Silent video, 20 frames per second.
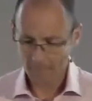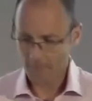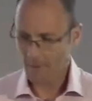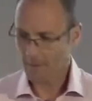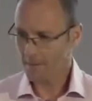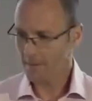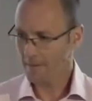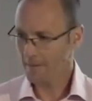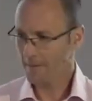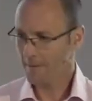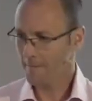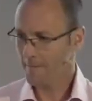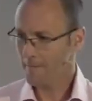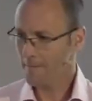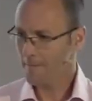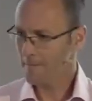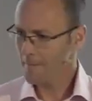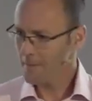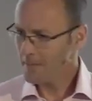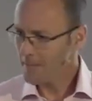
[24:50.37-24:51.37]
But,
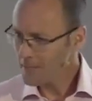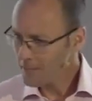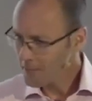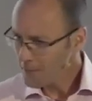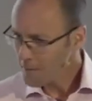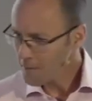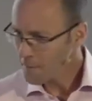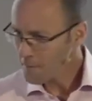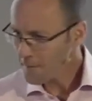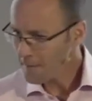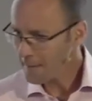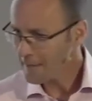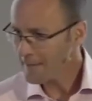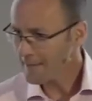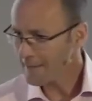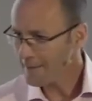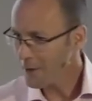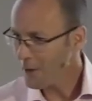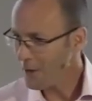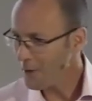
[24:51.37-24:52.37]
but it's going to fill a
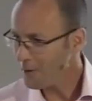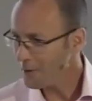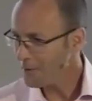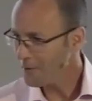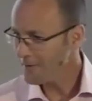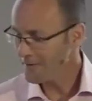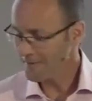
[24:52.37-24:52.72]
little hole.